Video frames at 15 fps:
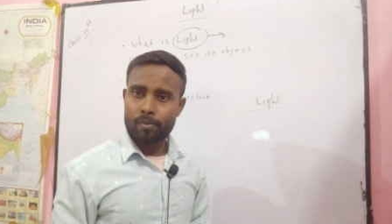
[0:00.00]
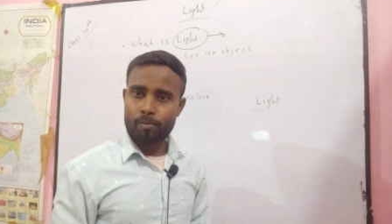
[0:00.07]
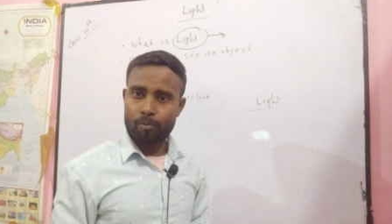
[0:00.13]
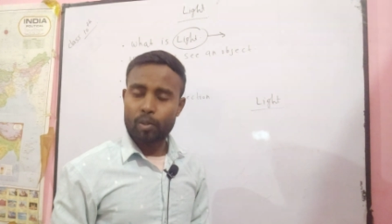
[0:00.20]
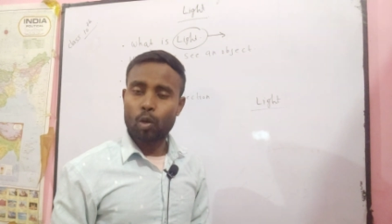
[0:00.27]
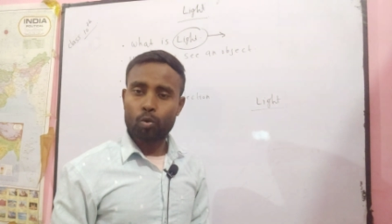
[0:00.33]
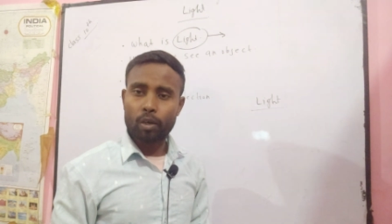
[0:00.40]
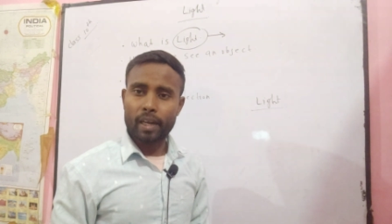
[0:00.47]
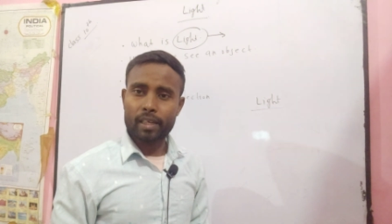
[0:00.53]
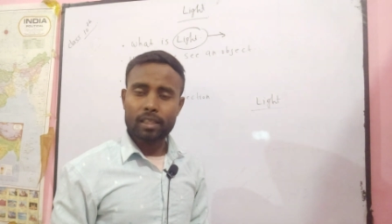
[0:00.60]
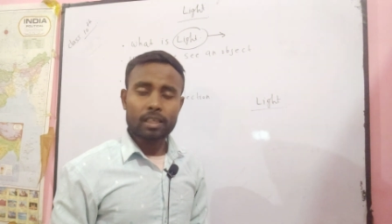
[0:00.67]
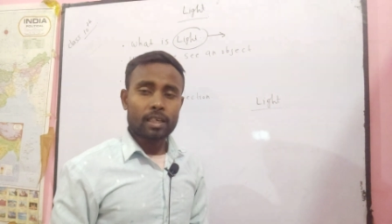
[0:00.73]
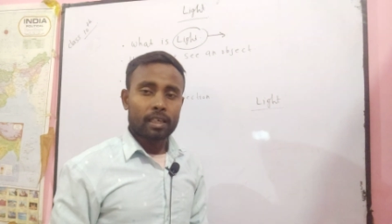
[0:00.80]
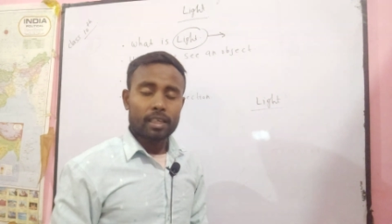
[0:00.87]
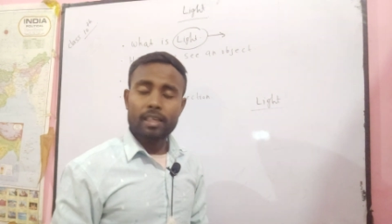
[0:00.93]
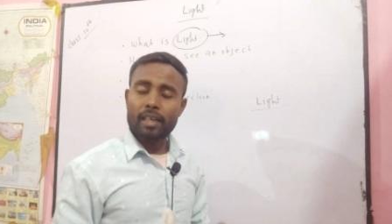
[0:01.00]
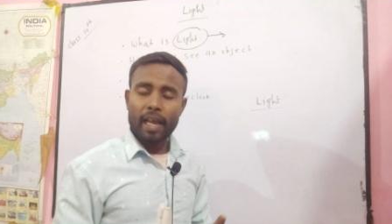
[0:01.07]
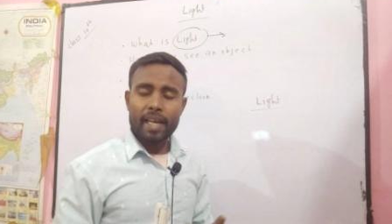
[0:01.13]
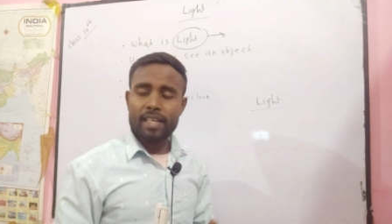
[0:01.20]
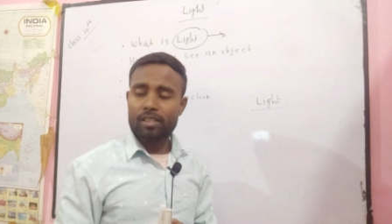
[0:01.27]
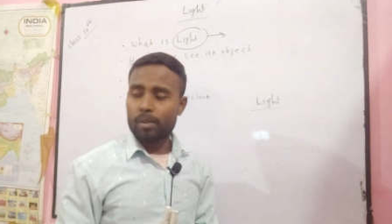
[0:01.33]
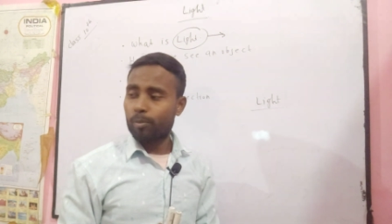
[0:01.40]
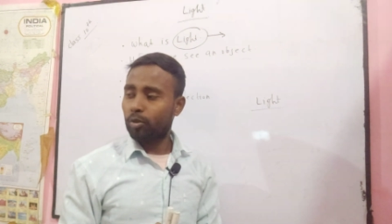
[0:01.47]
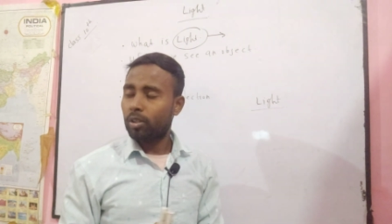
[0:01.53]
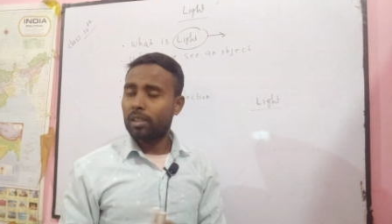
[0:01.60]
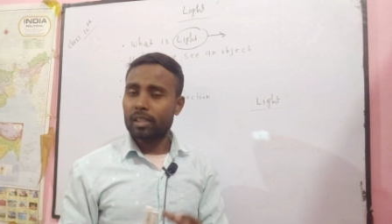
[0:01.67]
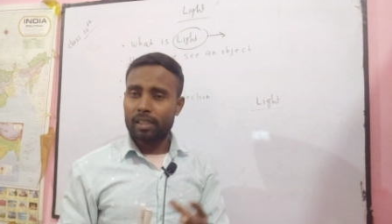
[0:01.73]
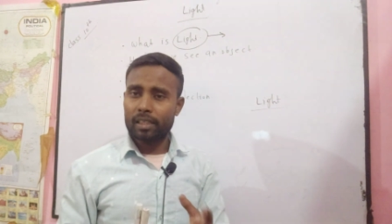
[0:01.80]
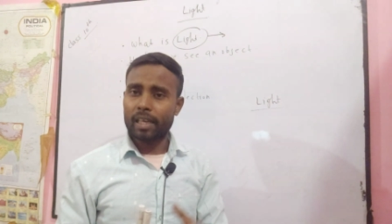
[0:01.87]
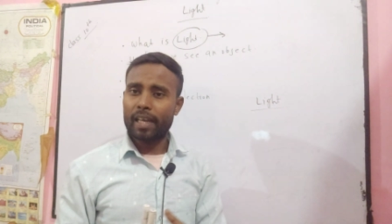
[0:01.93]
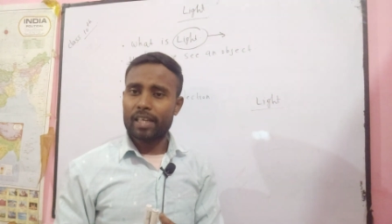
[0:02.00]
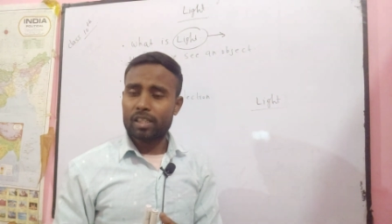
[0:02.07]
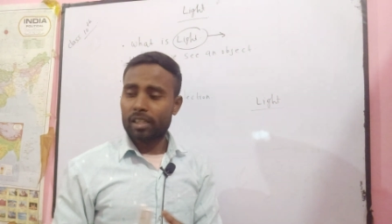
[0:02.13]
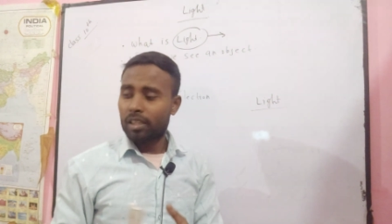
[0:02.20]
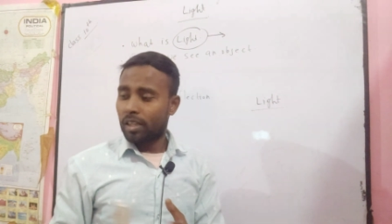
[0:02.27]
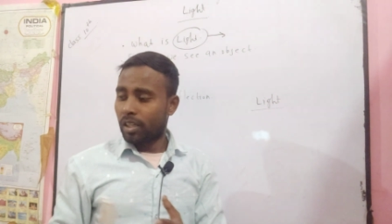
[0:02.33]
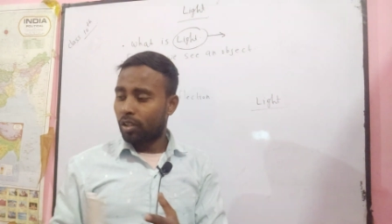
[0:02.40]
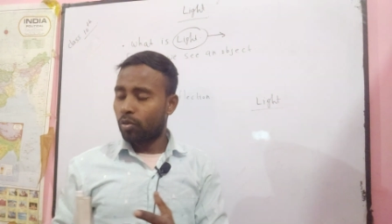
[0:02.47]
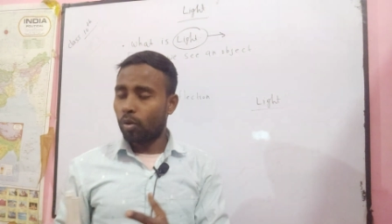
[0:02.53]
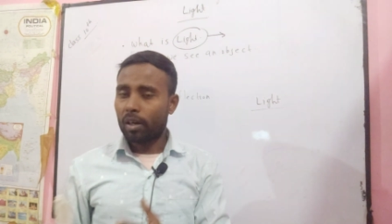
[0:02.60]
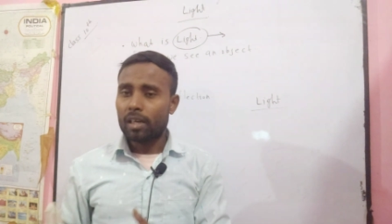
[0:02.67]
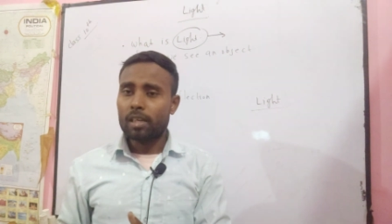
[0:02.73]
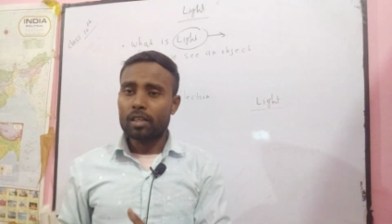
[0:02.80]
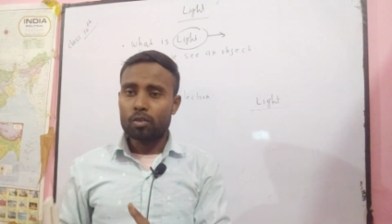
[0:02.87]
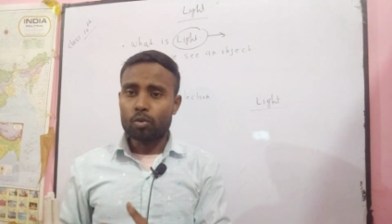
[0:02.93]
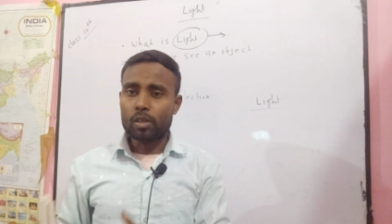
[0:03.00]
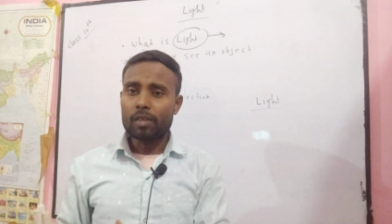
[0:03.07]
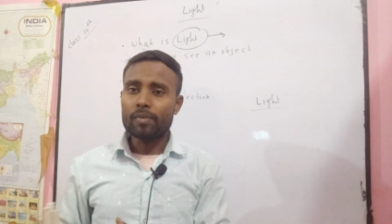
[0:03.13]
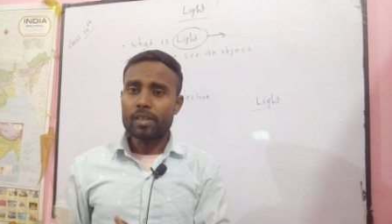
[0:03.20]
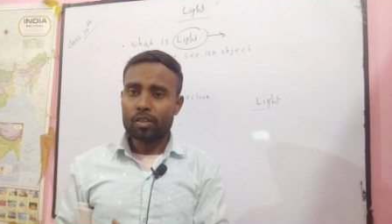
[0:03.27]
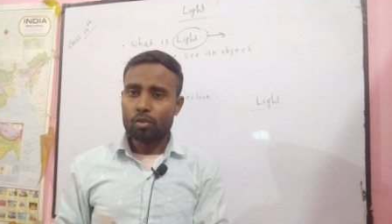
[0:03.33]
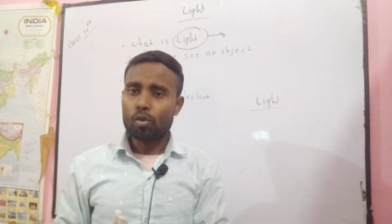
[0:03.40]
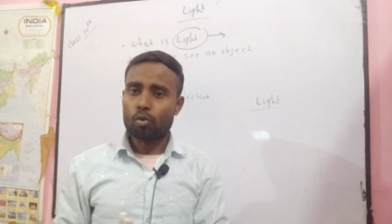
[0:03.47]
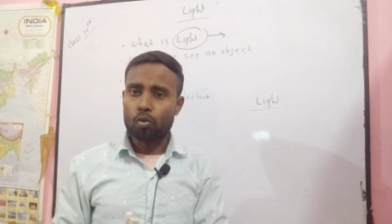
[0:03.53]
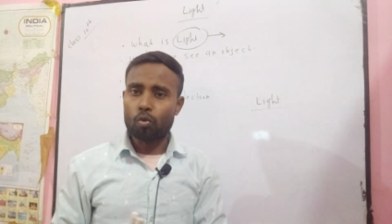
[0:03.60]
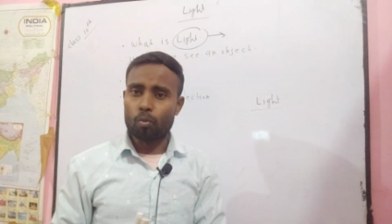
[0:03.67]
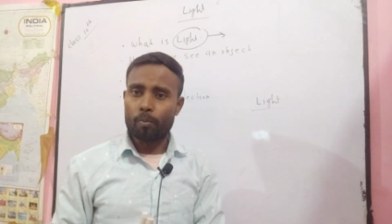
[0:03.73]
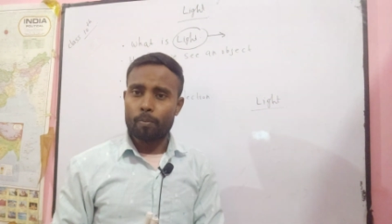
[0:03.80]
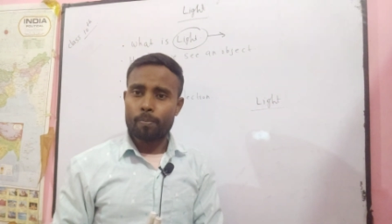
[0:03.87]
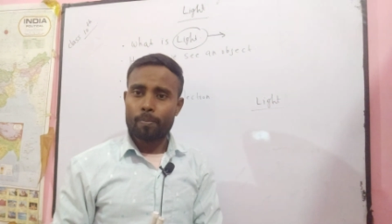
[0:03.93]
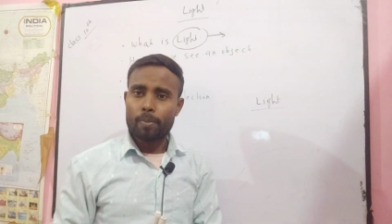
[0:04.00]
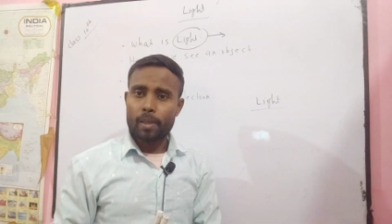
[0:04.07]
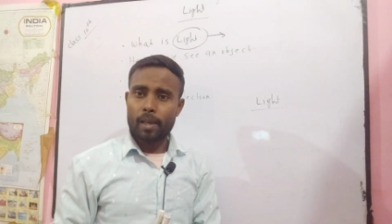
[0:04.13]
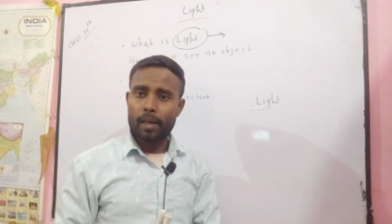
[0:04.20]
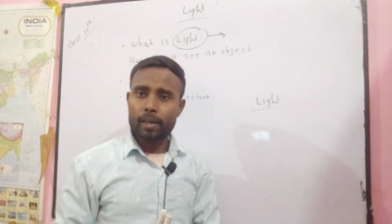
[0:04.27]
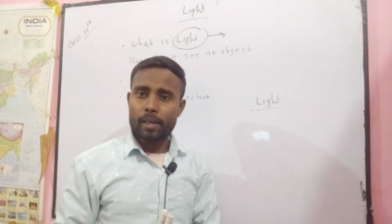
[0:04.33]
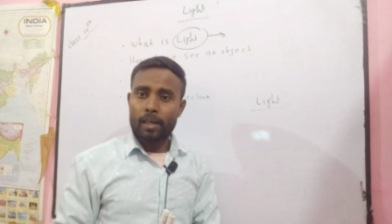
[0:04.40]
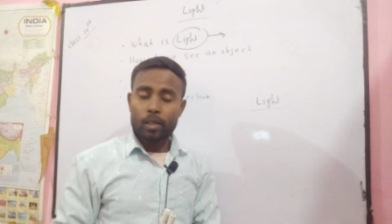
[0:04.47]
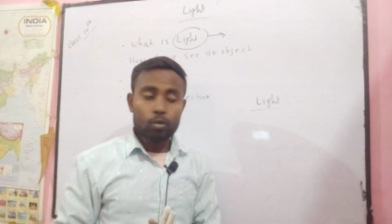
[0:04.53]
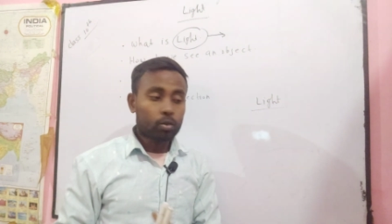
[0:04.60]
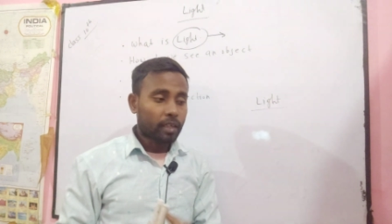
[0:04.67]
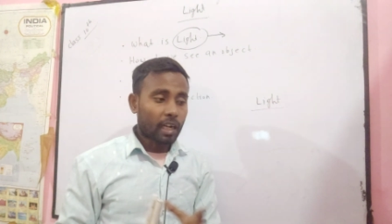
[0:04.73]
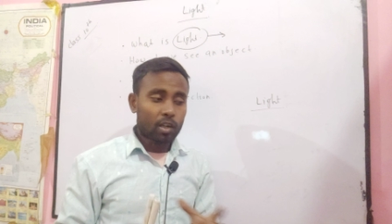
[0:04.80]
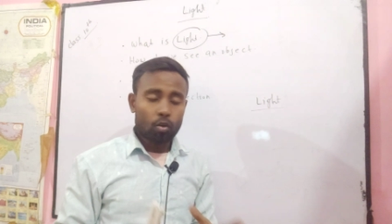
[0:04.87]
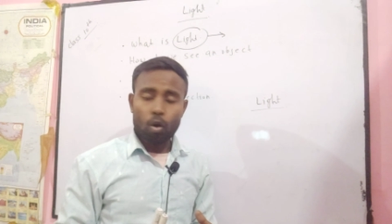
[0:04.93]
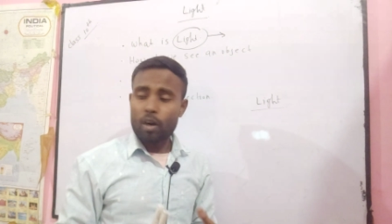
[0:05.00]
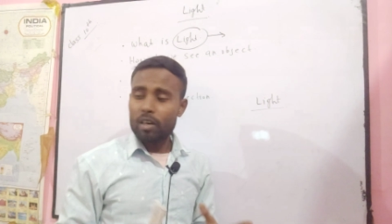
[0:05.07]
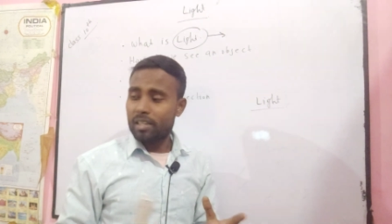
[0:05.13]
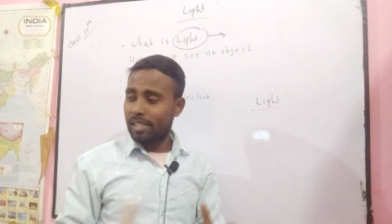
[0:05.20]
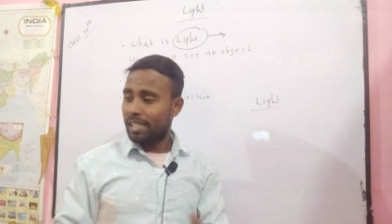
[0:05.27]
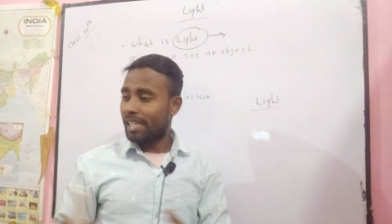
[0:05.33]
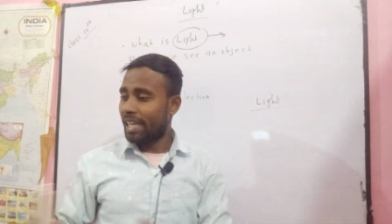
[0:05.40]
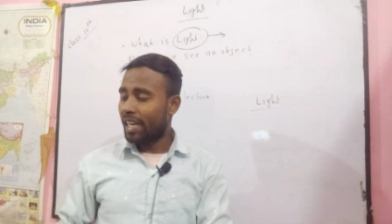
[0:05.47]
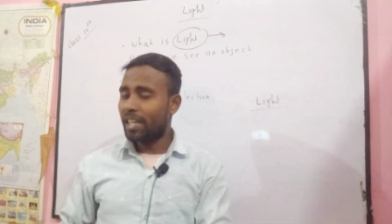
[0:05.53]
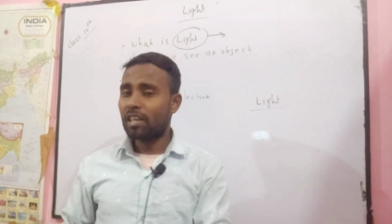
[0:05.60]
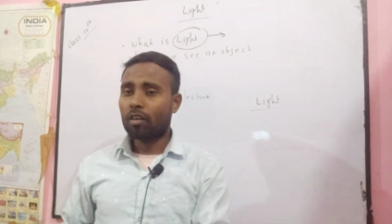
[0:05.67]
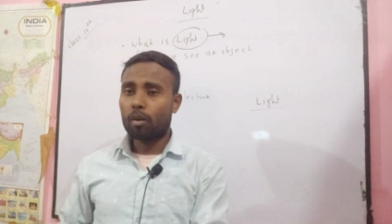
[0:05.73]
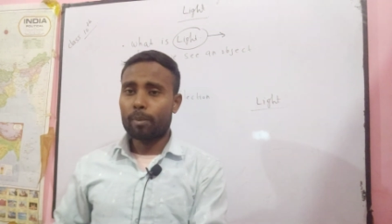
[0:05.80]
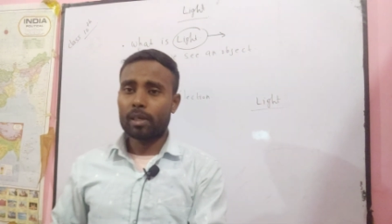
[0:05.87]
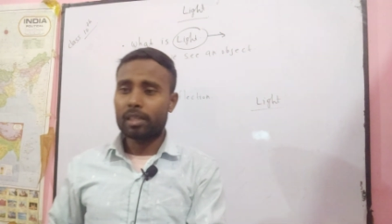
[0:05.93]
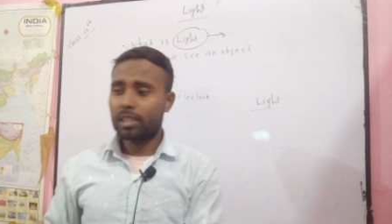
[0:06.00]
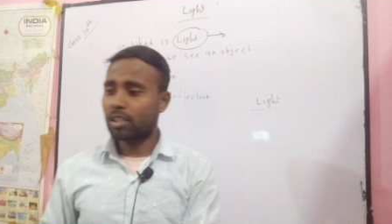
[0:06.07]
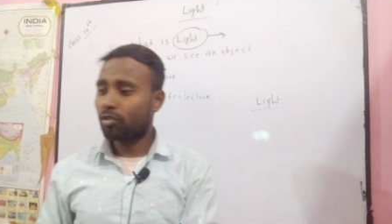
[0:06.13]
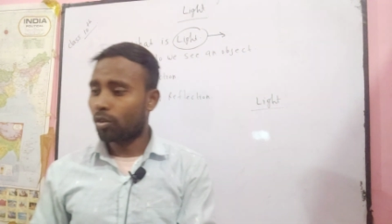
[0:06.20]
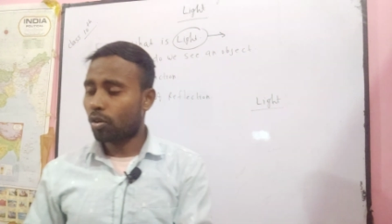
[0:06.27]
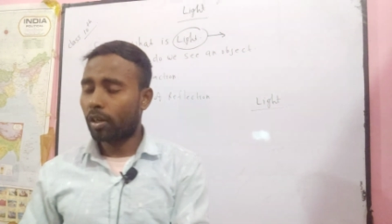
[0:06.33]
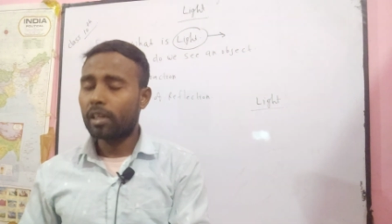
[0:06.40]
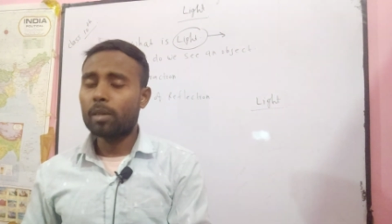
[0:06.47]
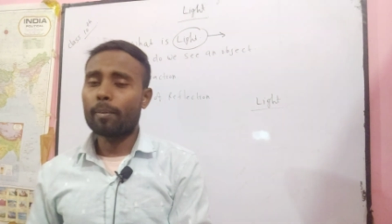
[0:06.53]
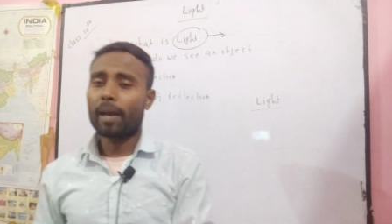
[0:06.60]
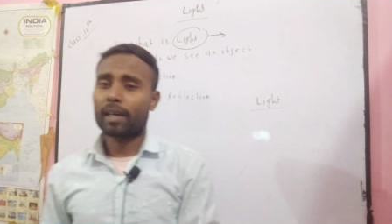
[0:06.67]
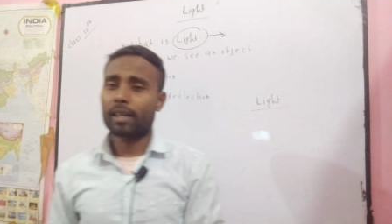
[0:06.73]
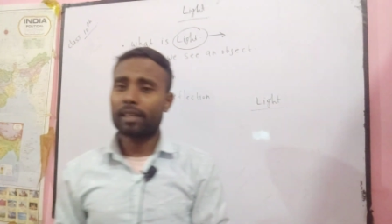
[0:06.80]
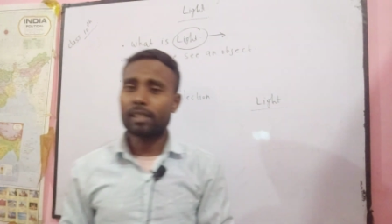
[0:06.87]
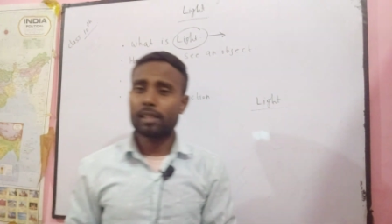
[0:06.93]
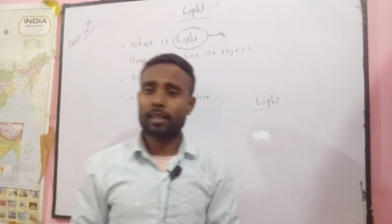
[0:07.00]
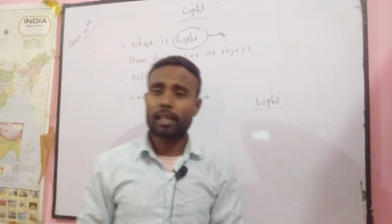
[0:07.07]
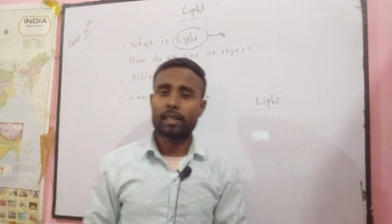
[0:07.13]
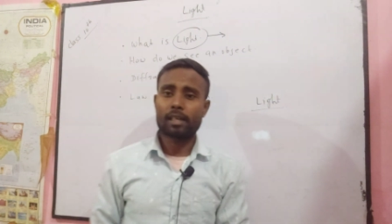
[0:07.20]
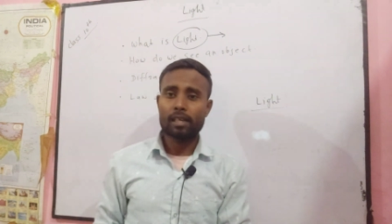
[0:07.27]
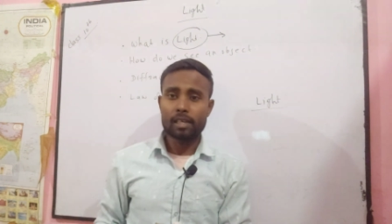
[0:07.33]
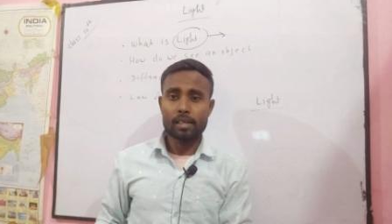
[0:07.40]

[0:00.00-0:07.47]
Without light in night, suppose that in night you live in your room and you cannot see any commodities or any material that